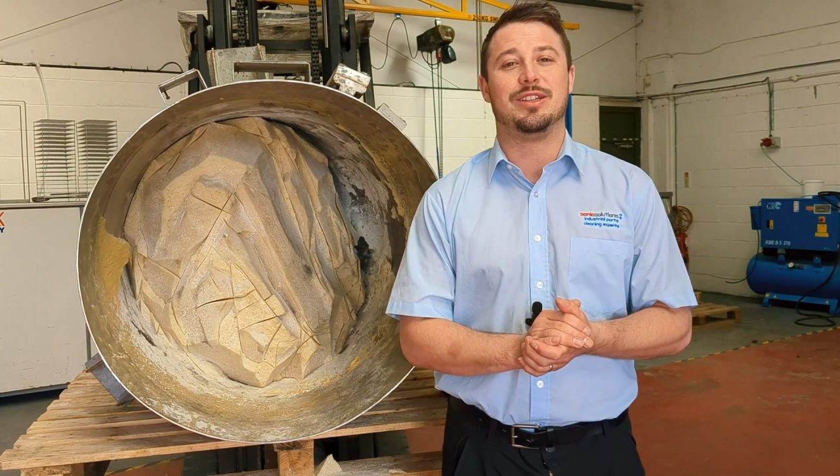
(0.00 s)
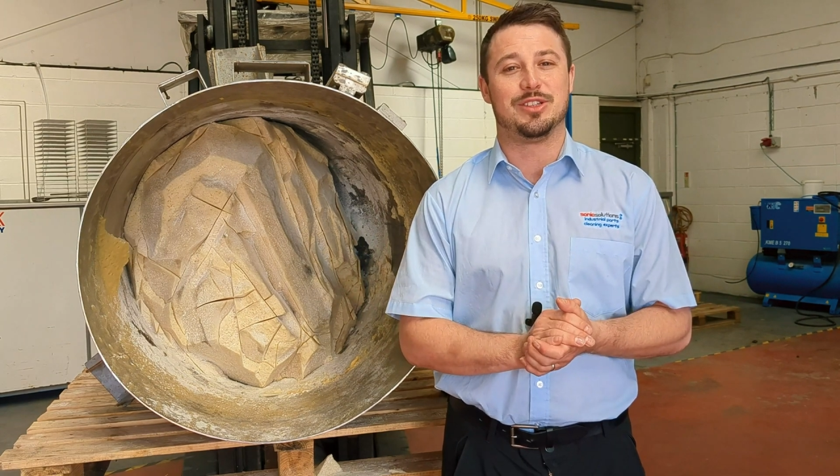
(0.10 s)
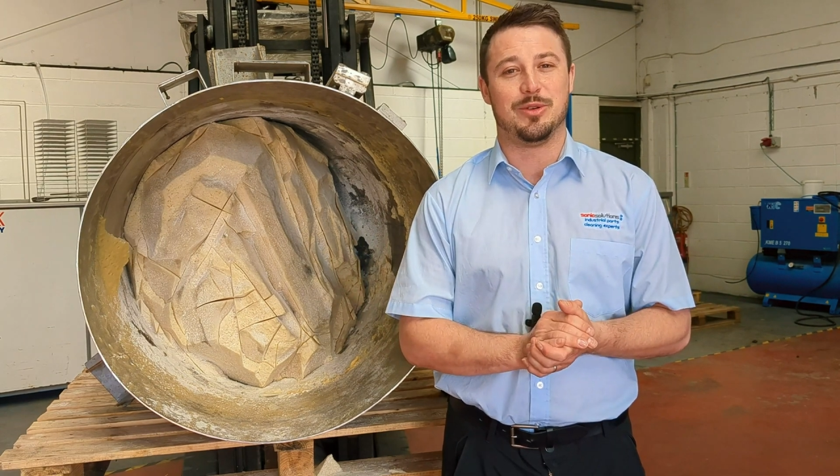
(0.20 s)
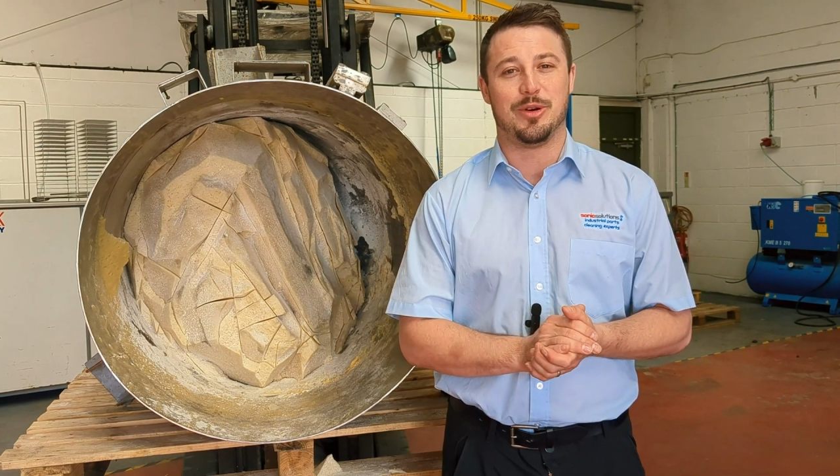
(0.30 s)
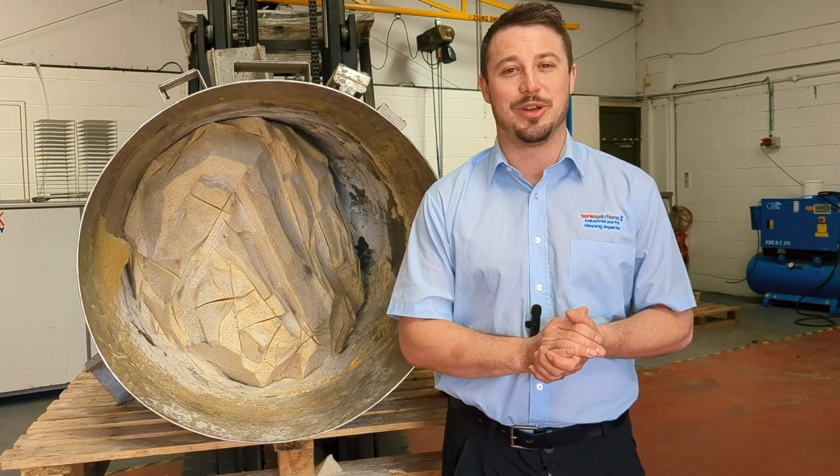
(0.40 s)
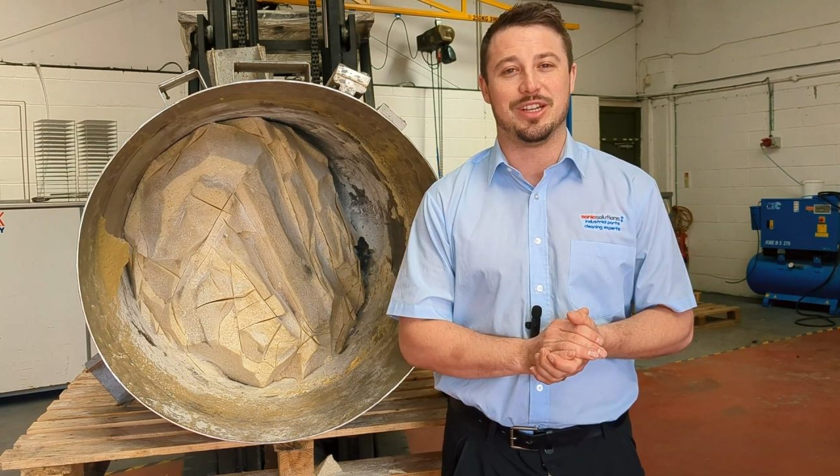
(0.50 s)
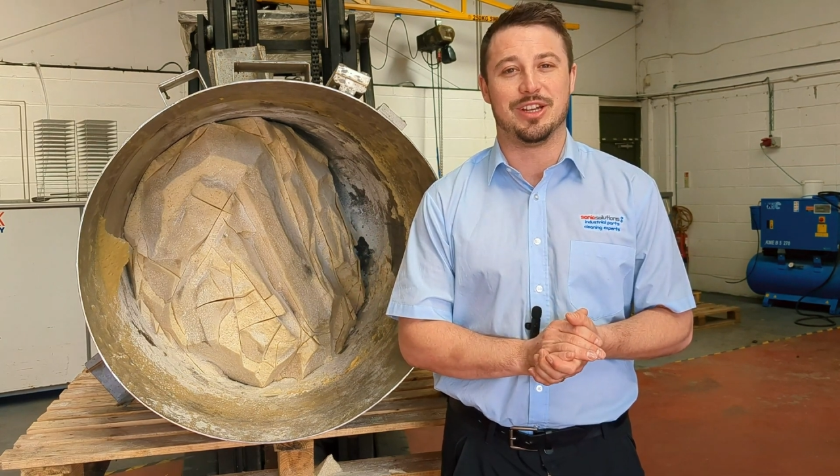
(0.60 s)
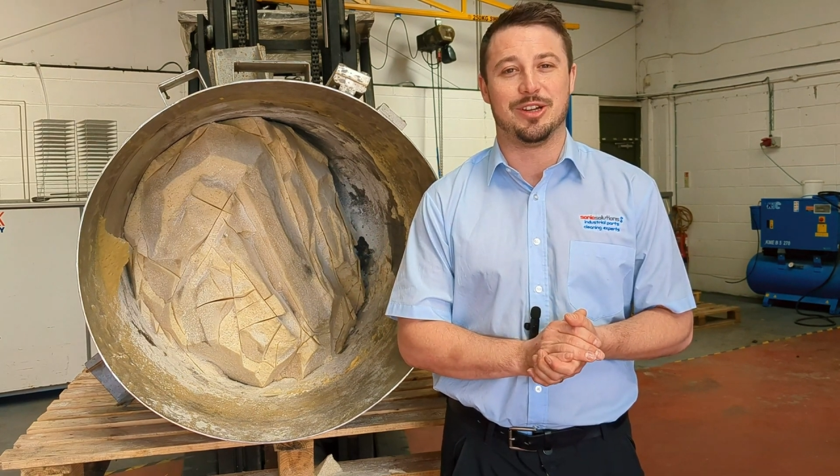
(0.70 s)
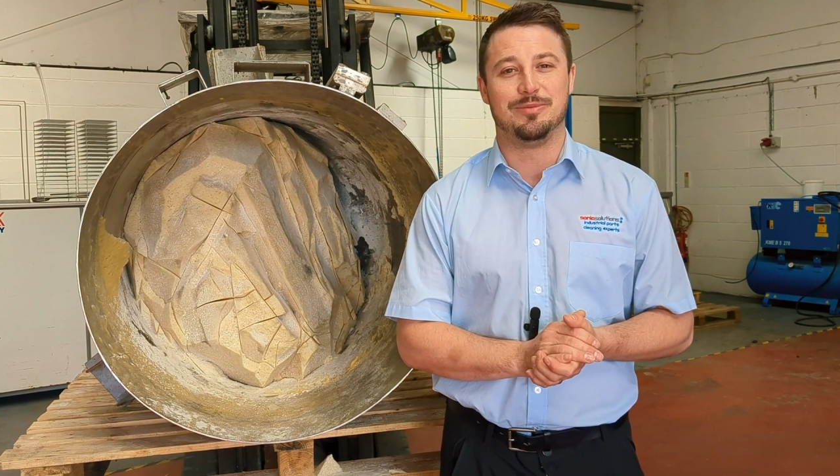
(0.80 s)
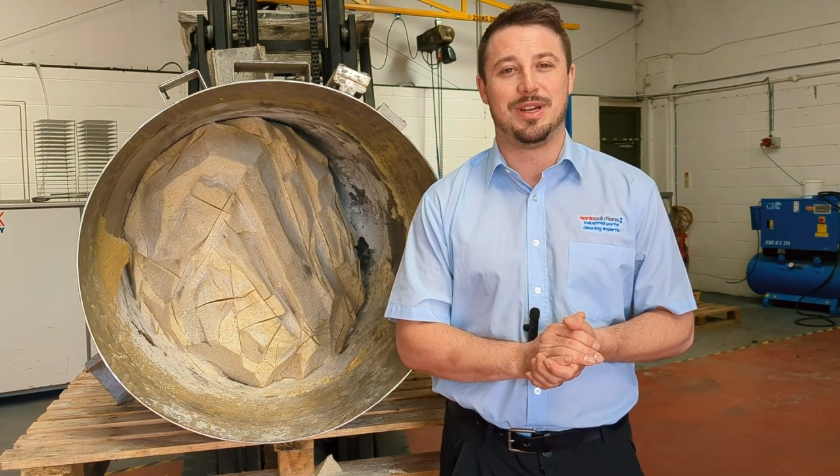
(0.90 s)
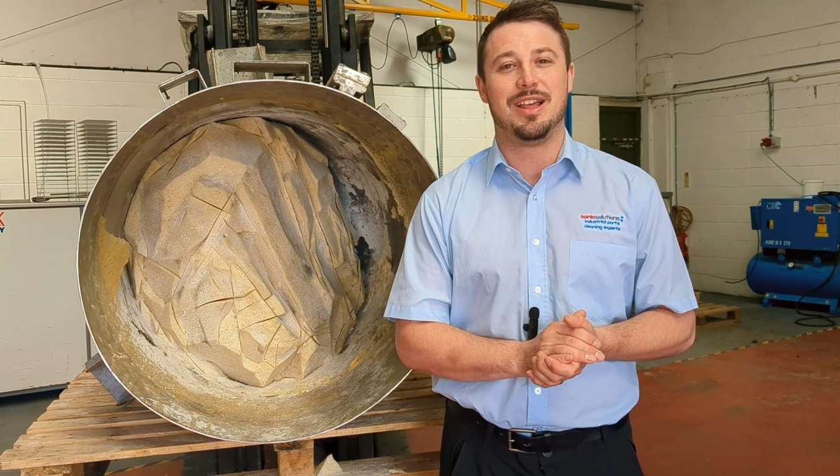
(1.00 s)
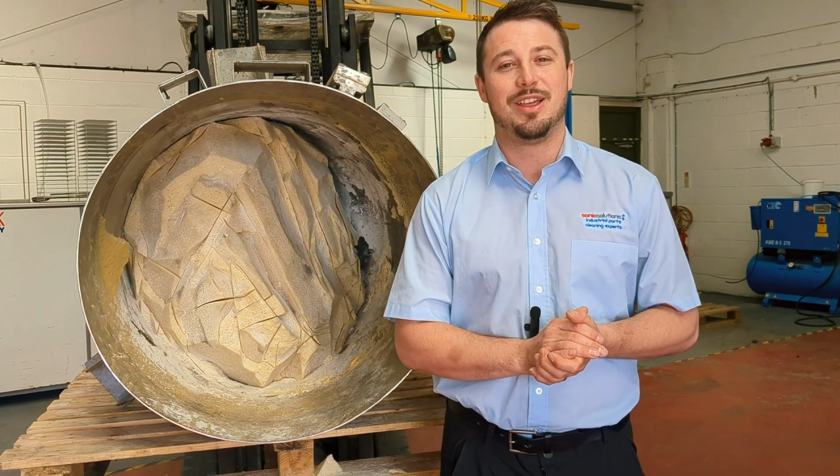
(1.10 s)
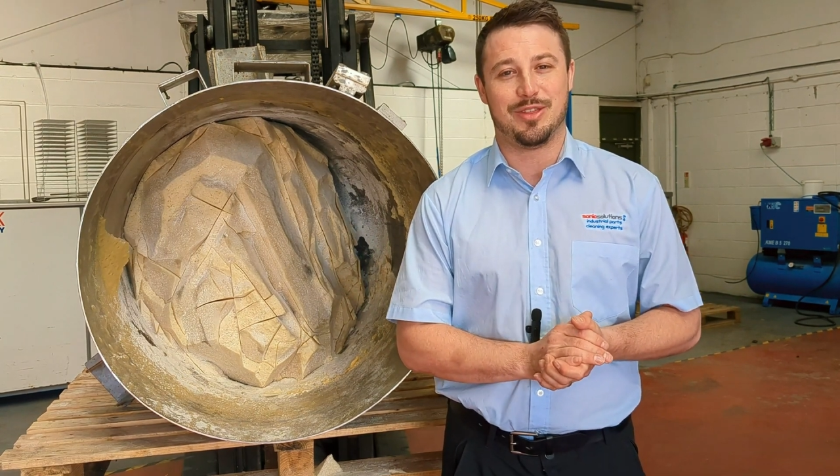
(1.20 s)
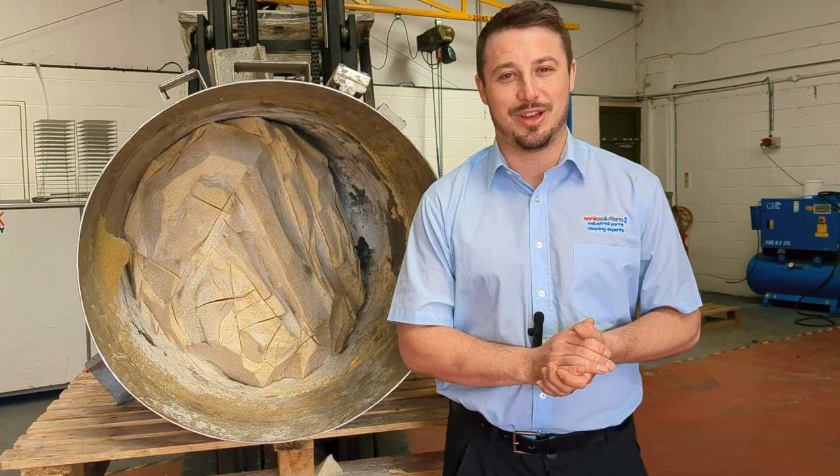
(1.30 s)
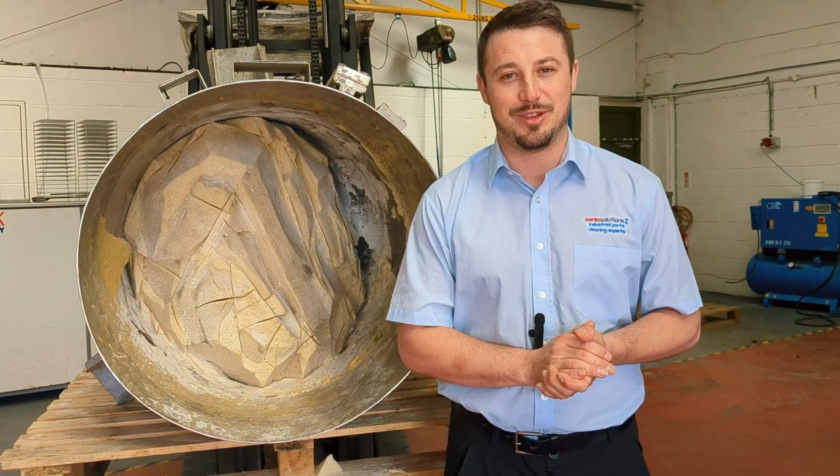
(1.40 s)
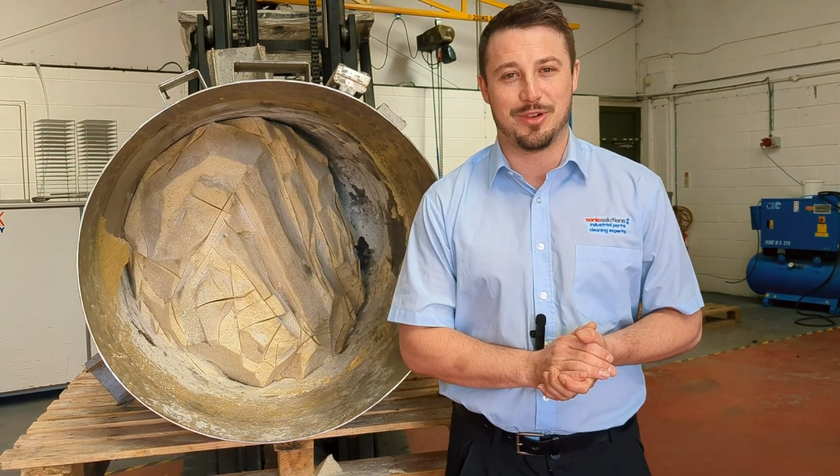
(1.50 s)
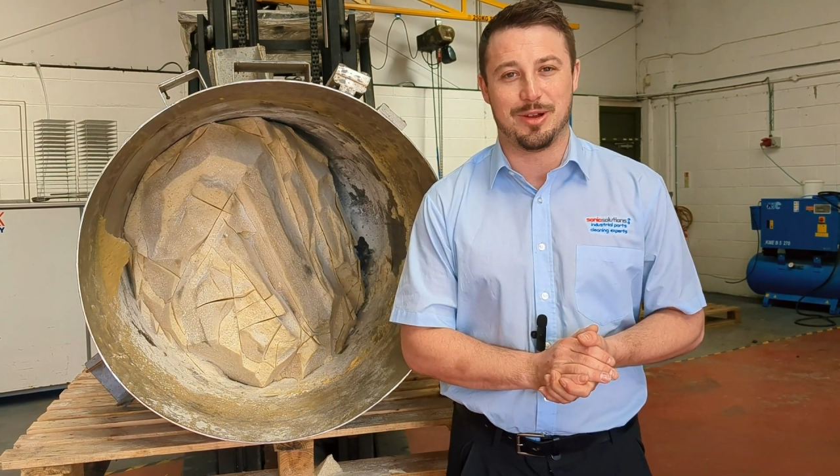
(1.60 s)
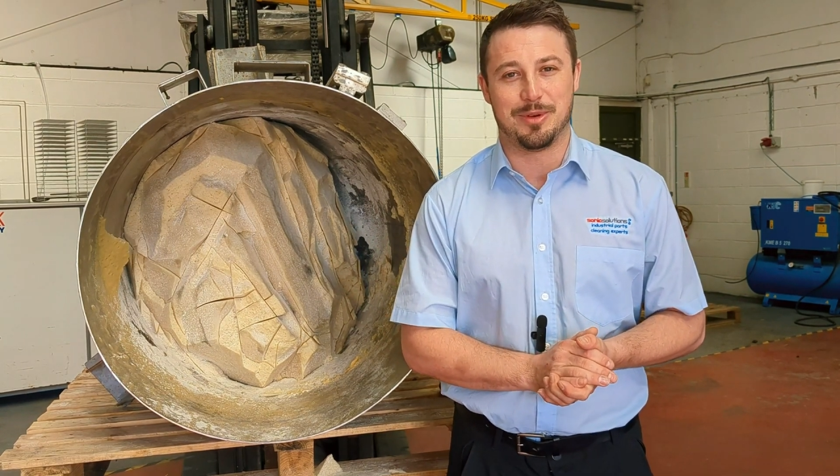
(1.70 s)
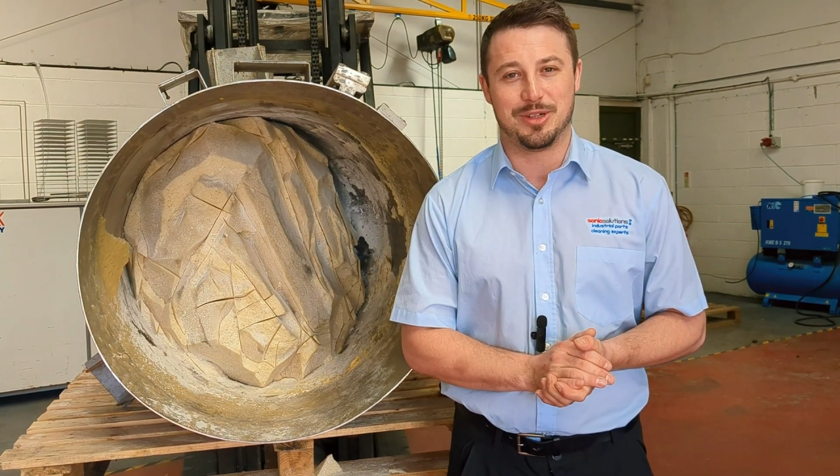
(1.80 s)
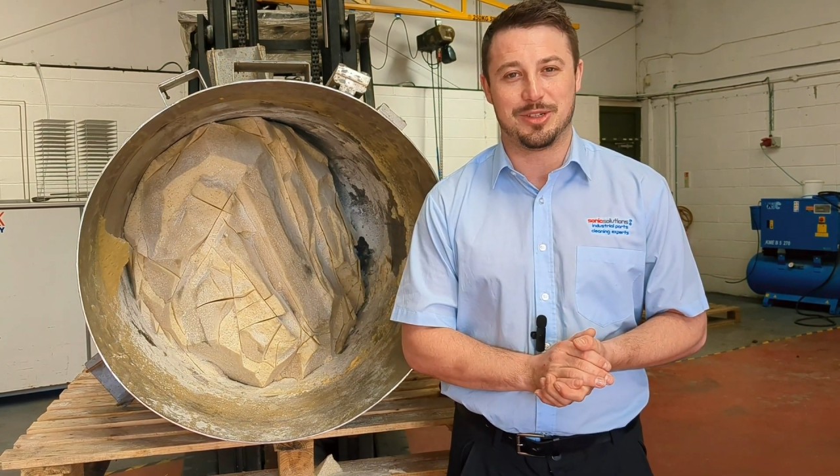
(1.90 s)
see what we can do. Thank you
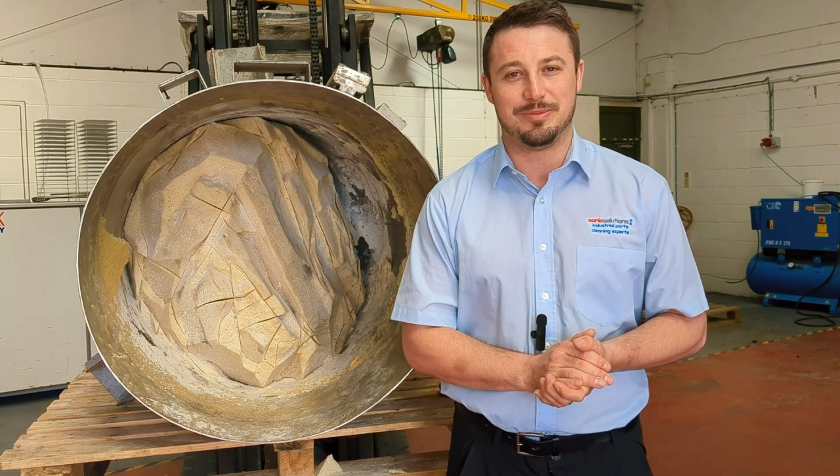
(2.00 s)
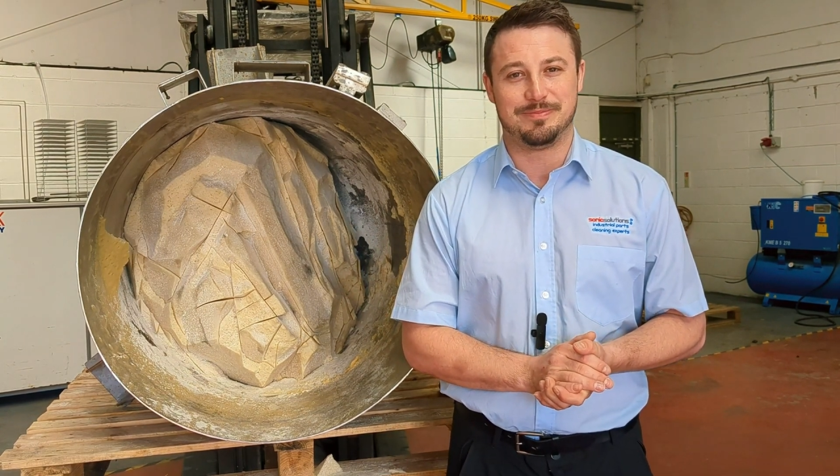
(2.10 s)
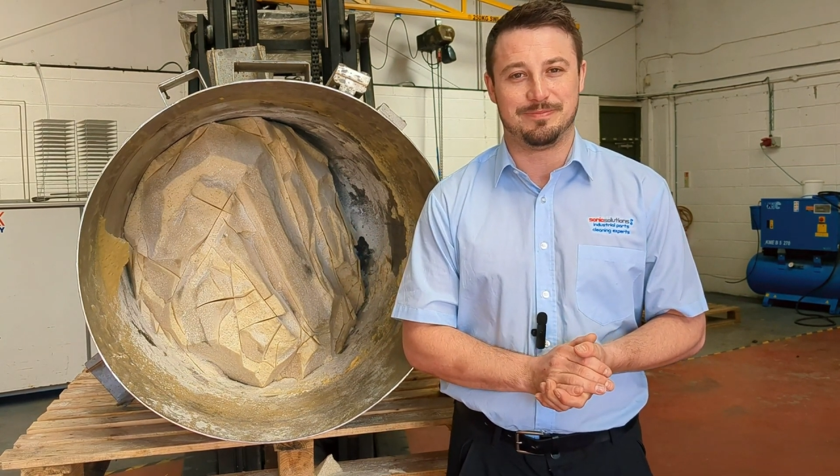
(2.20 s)
very much.